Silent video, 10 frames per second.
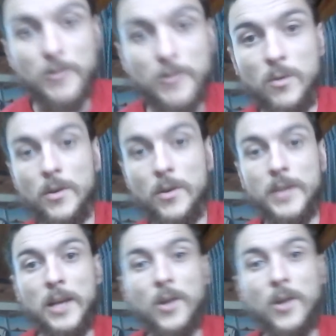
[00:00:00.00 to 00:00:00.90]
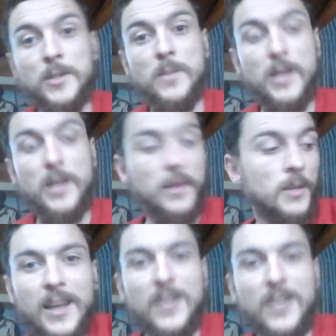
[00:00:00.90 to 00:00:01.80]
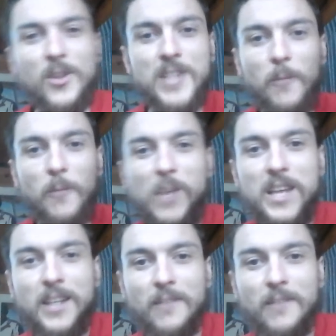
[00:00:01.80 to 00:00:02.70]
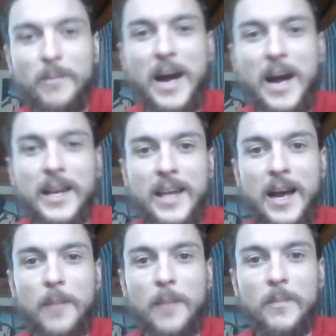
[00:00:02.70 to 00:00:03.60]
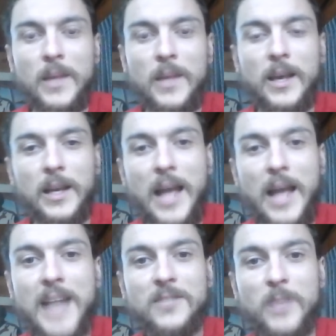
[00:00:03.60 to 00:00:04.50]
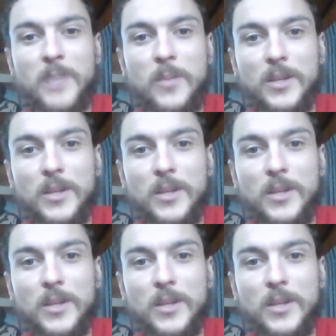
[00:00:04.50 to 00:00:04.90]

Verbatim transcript: Squad a lot to me, and I think you know there's that weird kind of Pakeha class of people, and,